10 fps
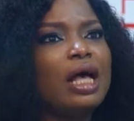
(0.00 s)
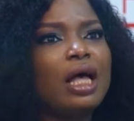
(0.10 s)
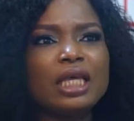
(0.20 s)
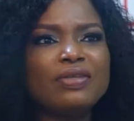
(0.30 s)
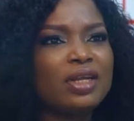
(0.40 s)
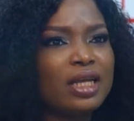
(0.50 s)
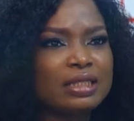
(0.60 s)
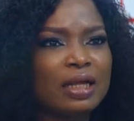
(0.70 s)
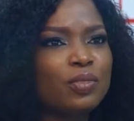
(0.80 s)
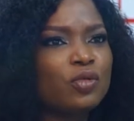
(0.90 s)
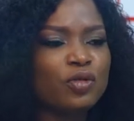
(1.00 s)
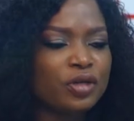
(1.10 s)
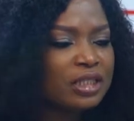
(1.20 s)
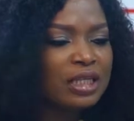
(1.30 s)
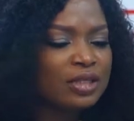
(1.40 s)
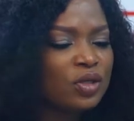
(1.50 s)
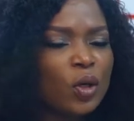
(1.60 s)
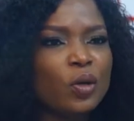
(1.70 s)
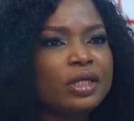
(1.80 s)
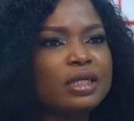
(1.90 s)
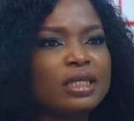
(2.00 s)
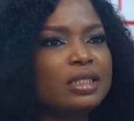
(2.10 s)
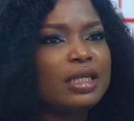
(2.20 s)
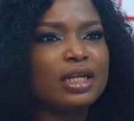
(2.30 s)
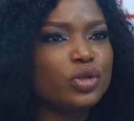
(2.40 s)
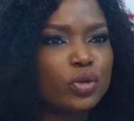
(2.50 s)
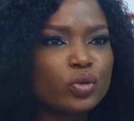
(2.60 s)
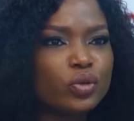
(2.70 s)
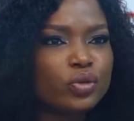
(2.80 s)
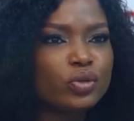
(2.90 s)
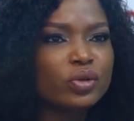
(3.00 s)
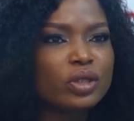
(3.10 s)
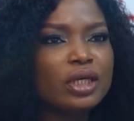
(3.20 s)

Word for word: I'll give you an example. For instance, you're currently selling shoes.